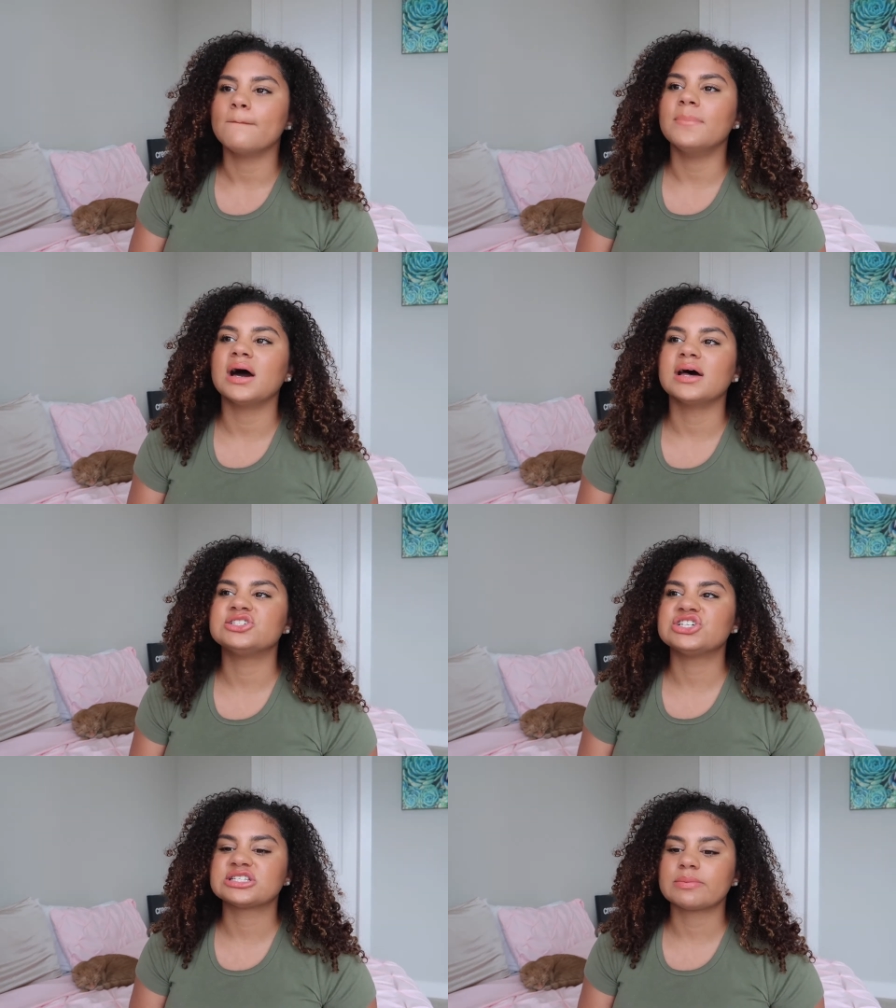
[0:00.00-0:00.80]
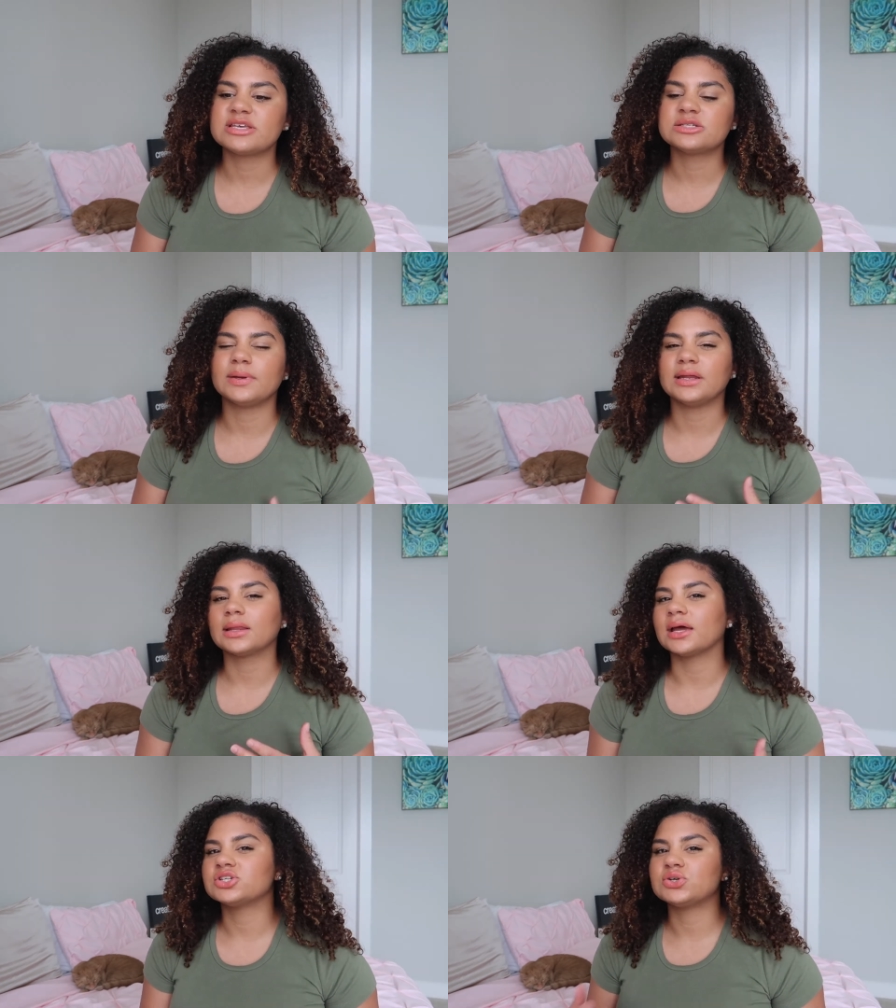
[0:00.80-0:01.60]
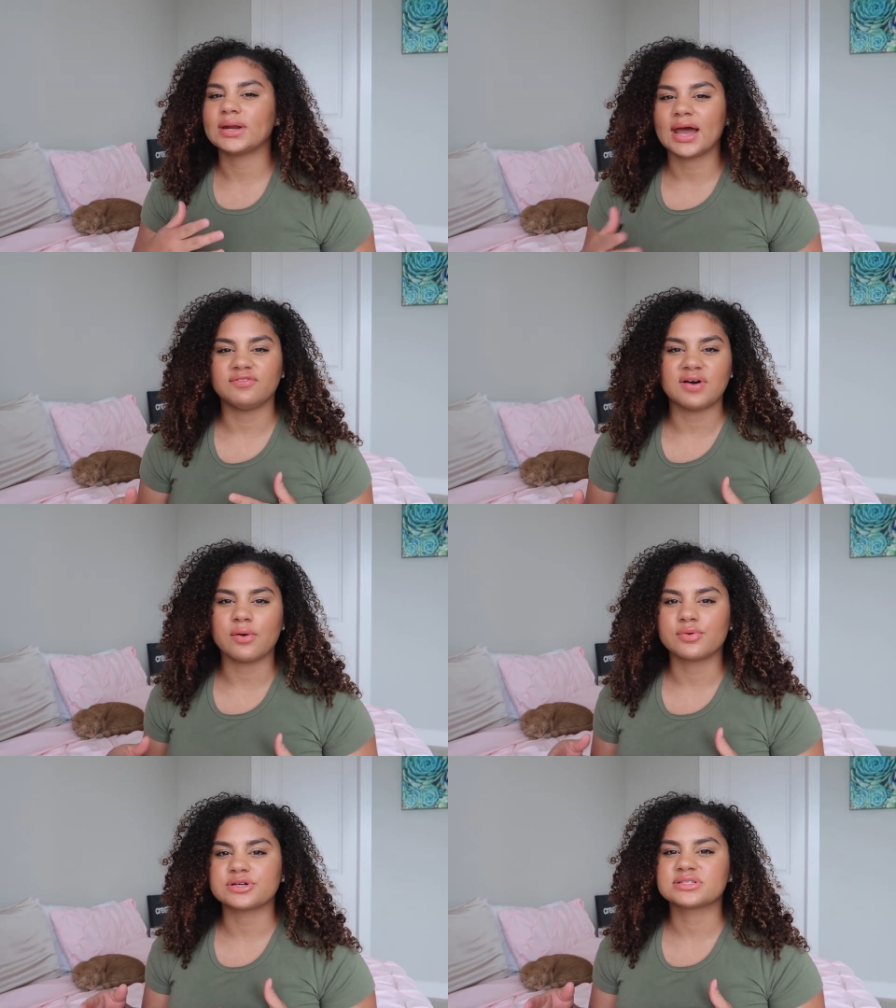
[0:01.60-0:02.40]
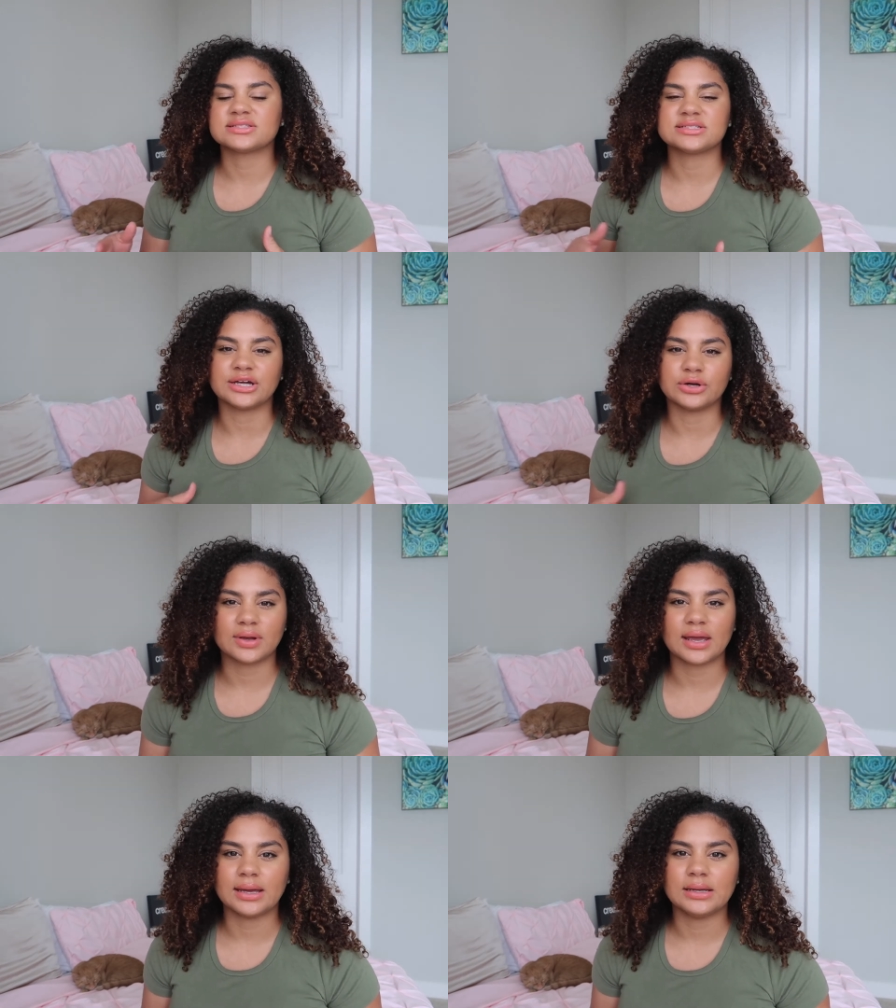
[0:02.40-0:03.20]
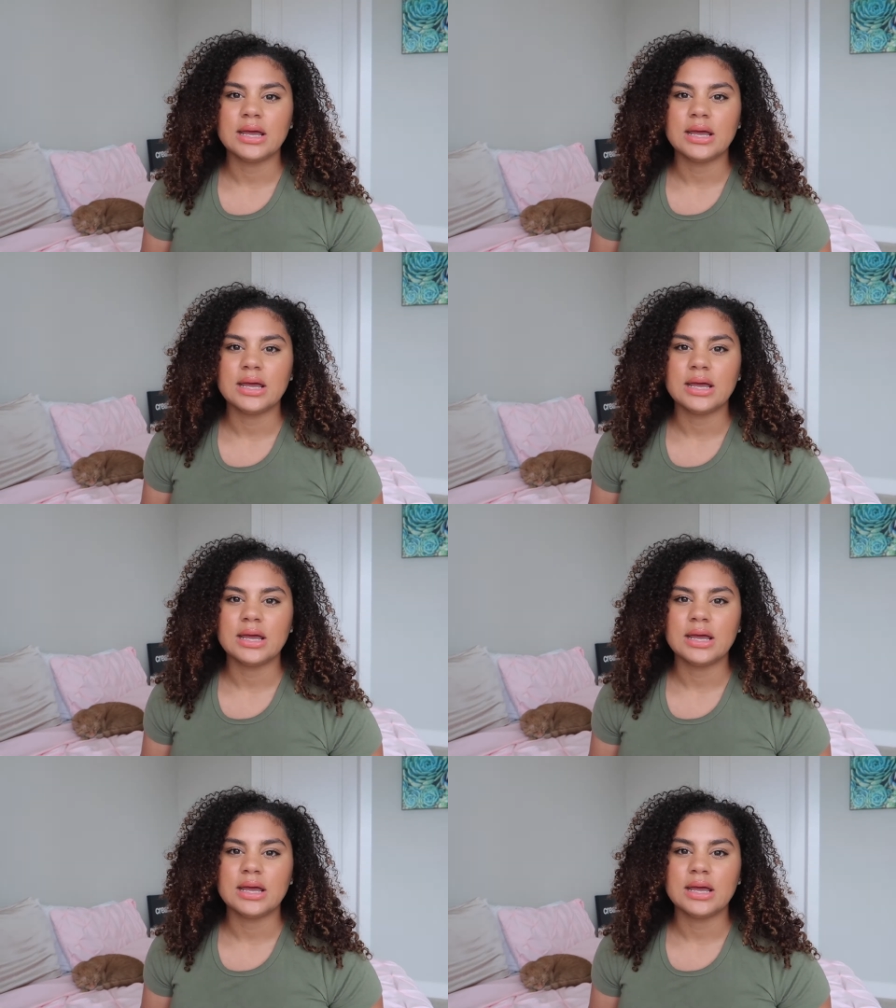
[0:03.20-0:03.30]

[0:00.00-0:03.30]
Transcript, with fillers: But just to be spending like two and a half hours, that's not okay.